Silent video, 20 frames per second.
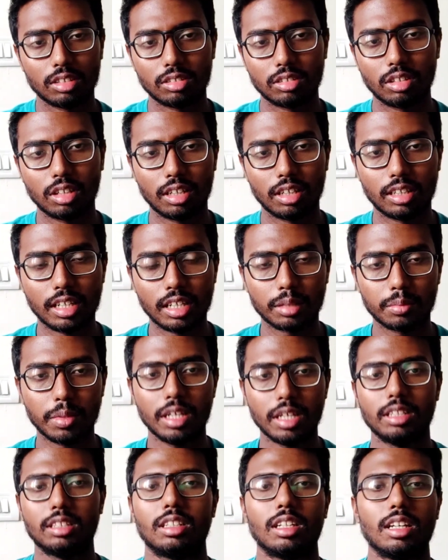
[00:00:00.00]
will take
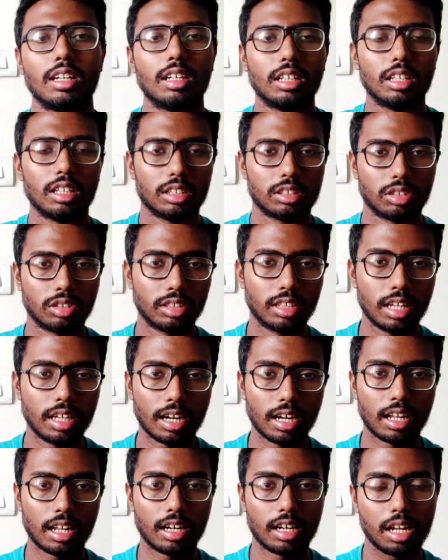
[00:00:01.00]
place? So there
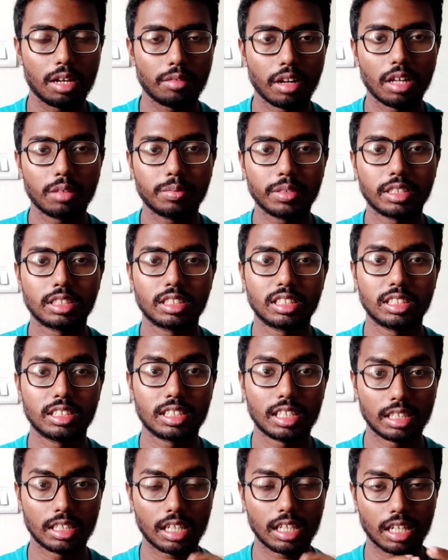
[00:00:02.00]
are developers
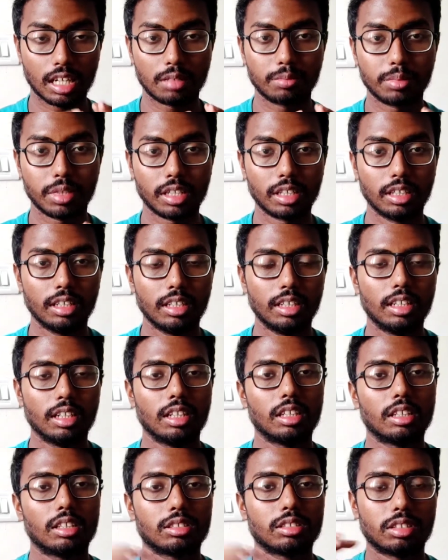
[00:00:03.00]
inside the company.
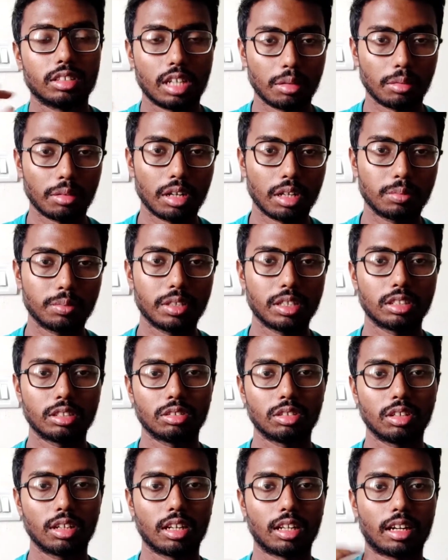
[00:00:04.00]
So developers
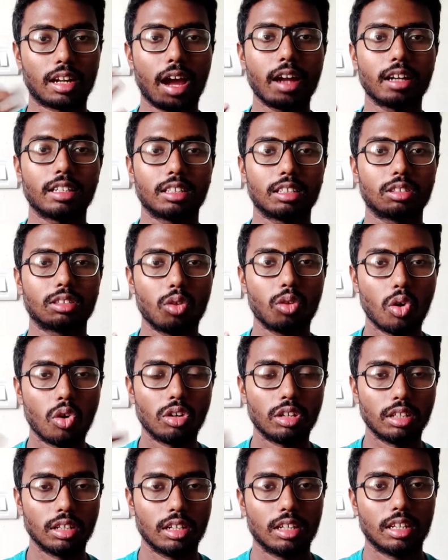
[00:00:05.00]
will write
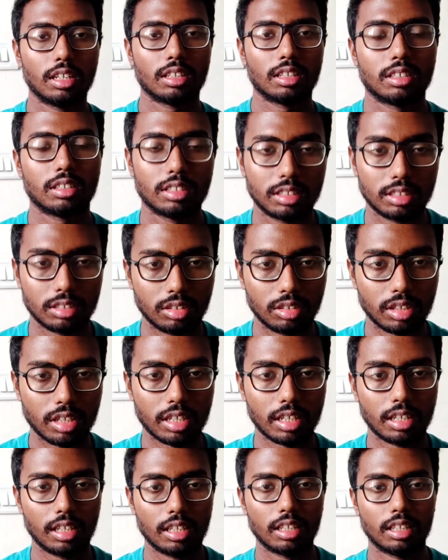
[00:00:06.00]
code.
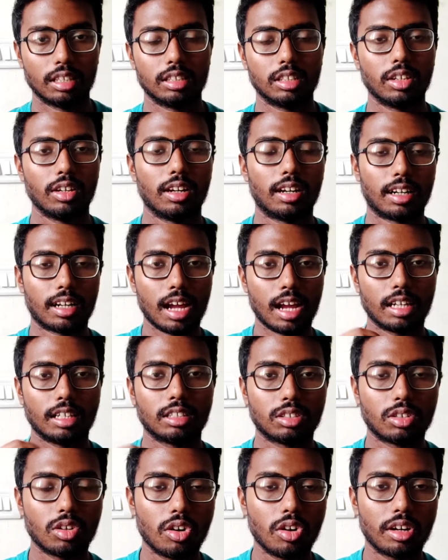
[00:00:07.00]
Okay, they will write
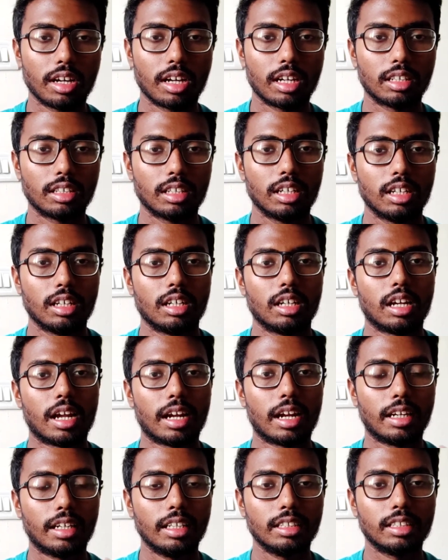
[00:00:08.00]
code and
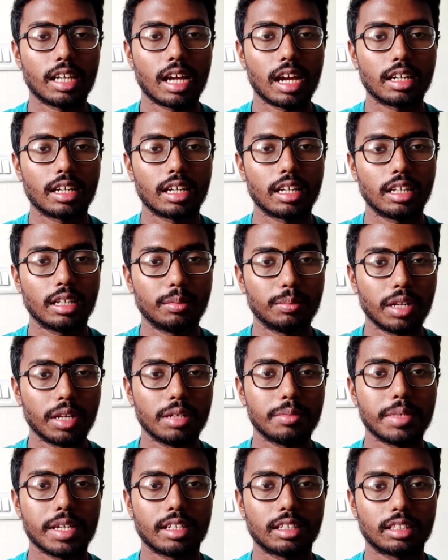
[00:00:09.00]
design and
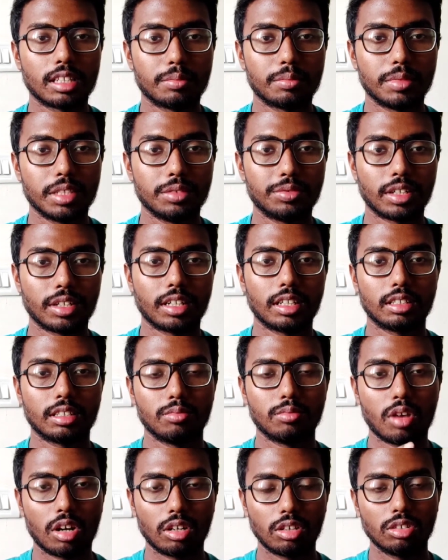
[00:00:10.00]
implement some different
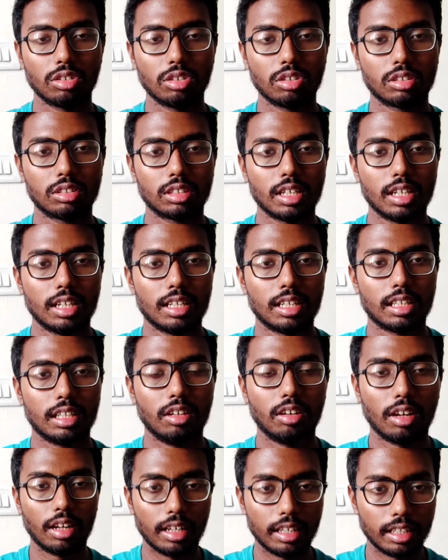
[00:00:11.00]
modules. They
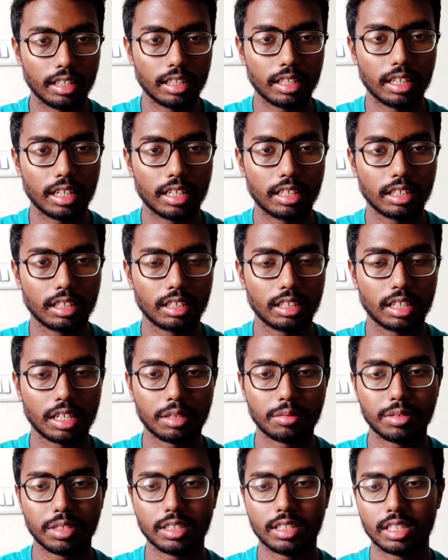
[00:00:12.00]
integrate
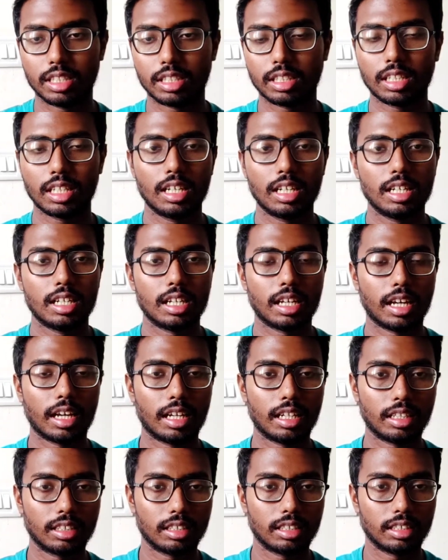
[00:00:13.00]
everything,
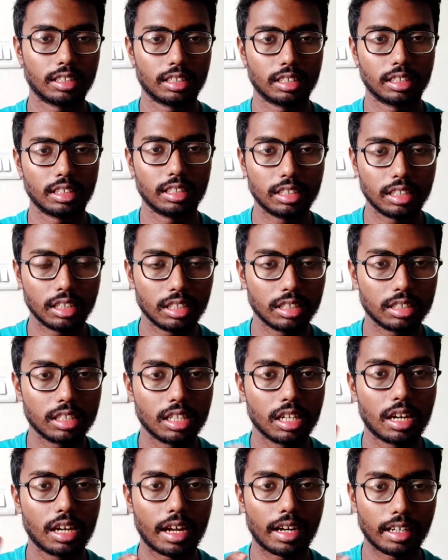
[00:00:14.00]
and this is
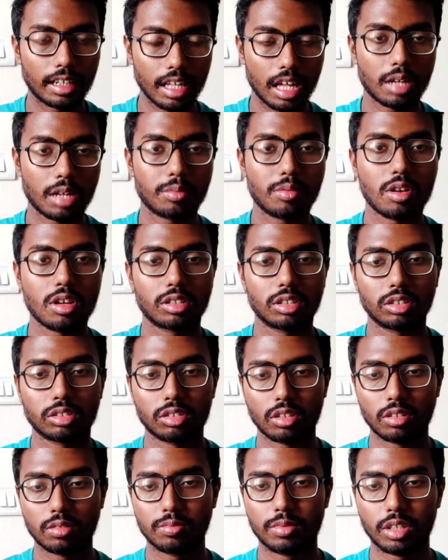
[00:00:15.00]
the entire process
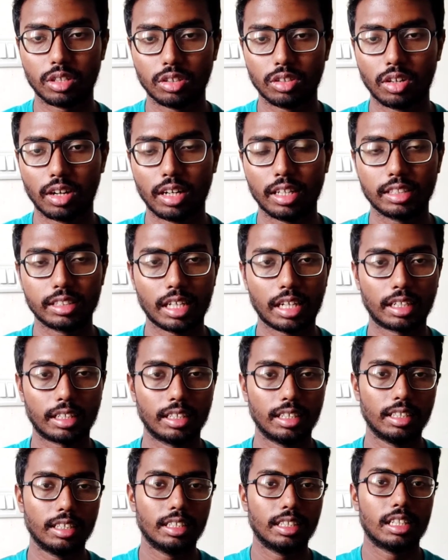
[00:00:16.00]
of module design.
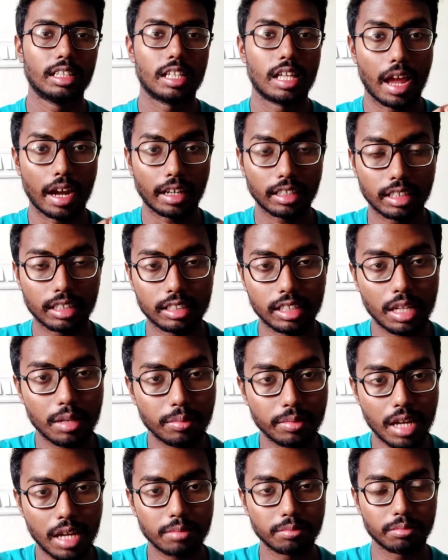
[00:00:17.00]
At the same
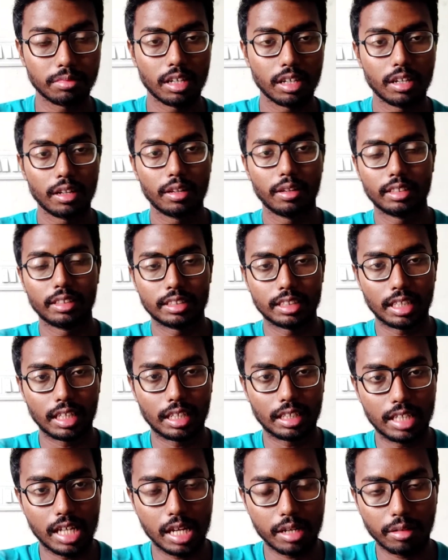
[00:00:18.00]
time,
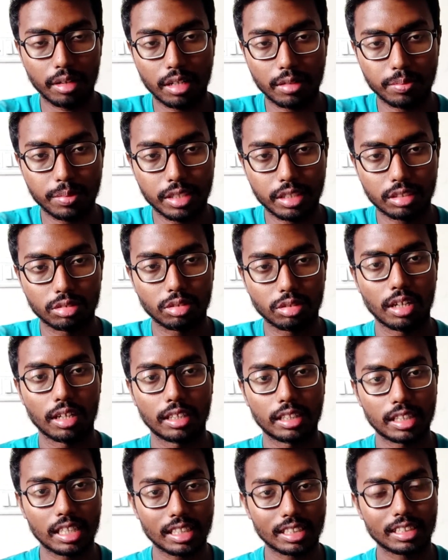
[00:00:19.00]
the developers will
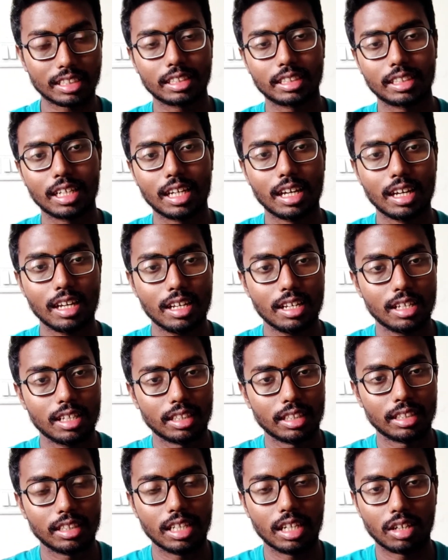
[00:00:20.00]
test
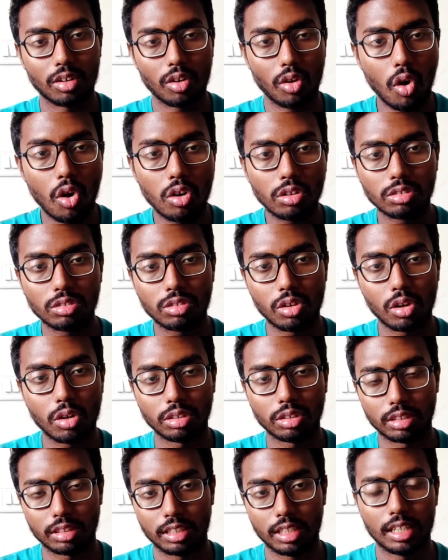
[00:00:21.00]
their own code.
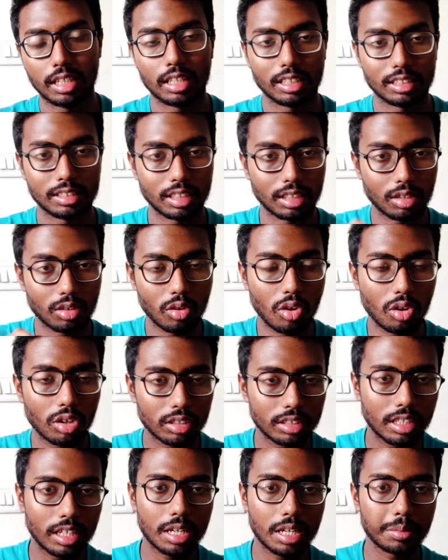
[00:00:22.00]
The code
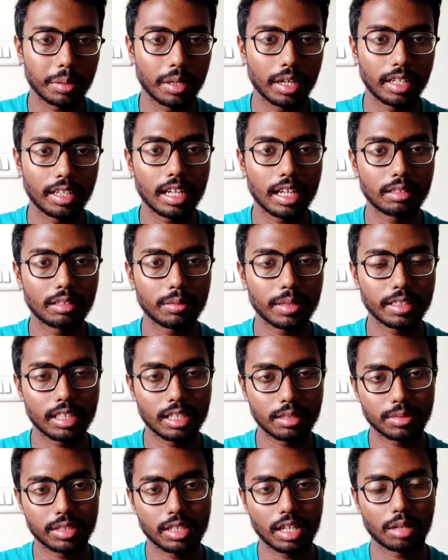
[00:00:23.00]
they have written by
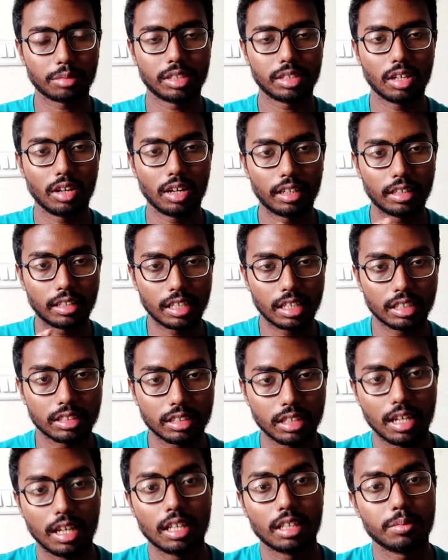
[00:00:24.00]
themselves, they will test
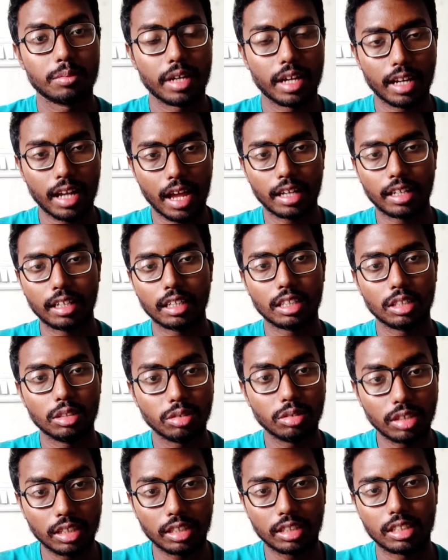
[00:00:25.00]
by writing
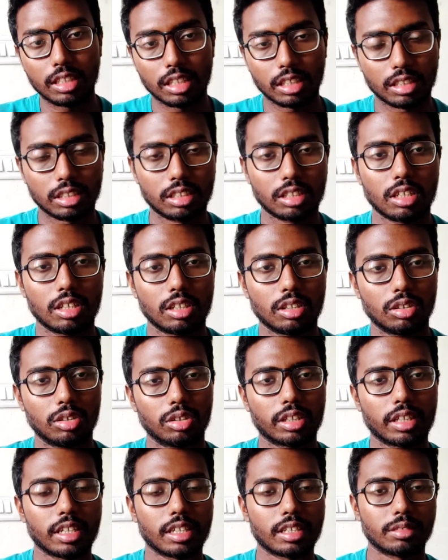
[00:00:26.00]
unit tests.
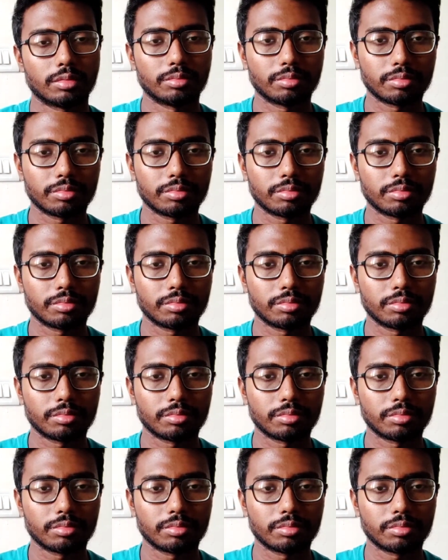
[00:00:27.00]
Okay,